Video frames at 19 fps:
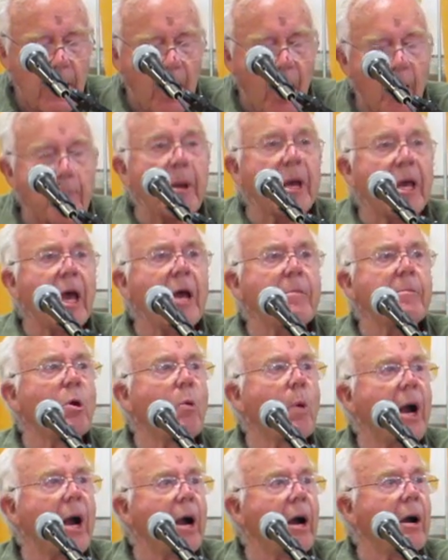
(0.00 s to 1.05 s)
I became
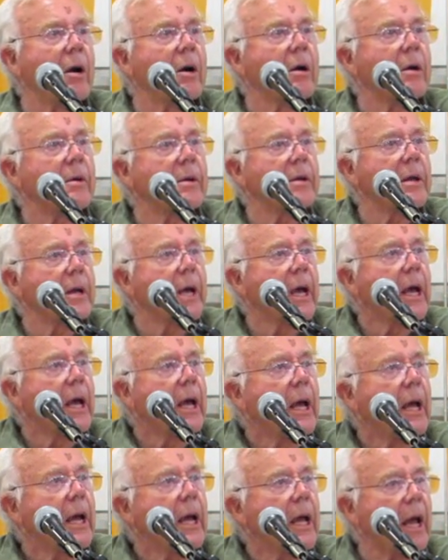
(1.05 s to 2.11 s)
aware
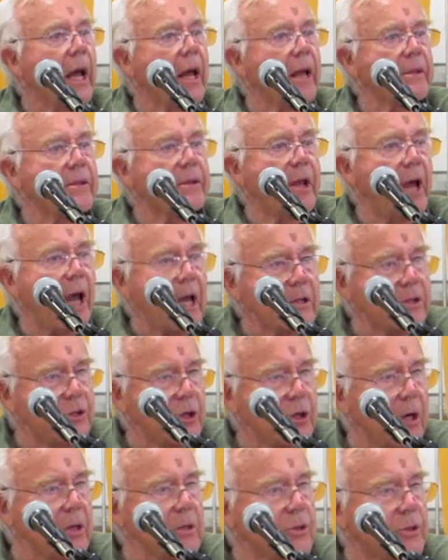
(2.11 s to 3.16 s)
at that
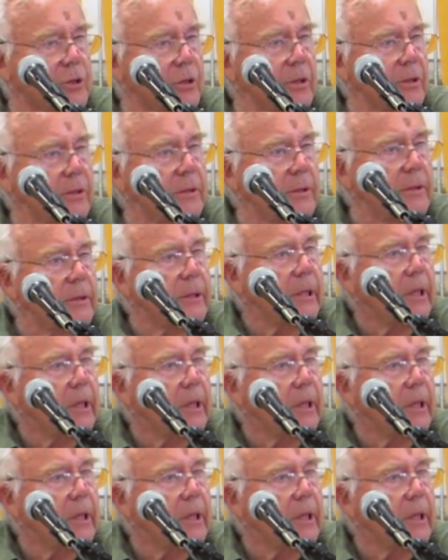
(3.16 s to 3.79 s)
junction